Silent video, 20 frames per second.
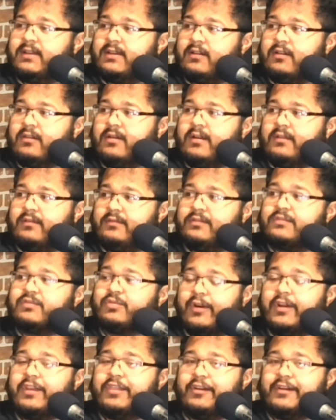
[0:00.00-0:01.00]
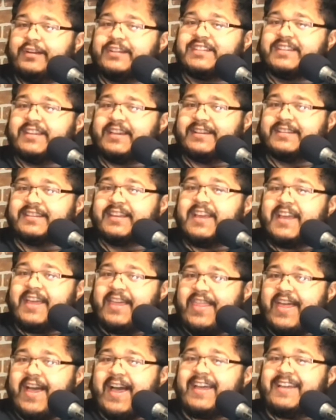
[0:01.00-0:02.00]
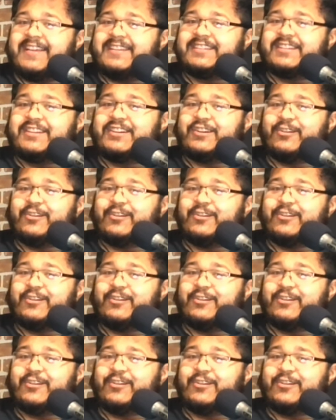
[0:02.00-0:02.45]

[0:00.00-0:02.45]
2036. That's how long. I mean, and then